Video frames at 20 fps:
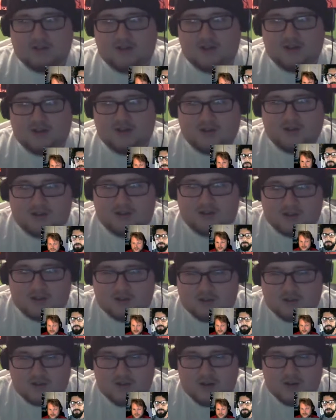can show
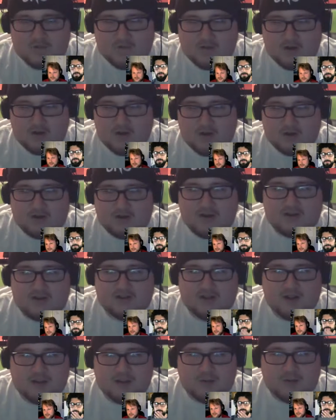off our
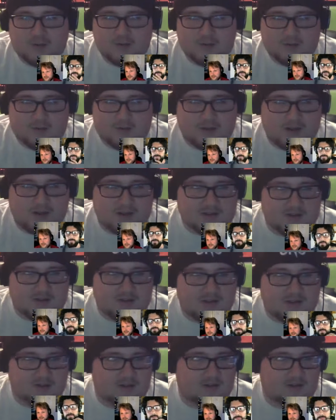desktop called Plasma.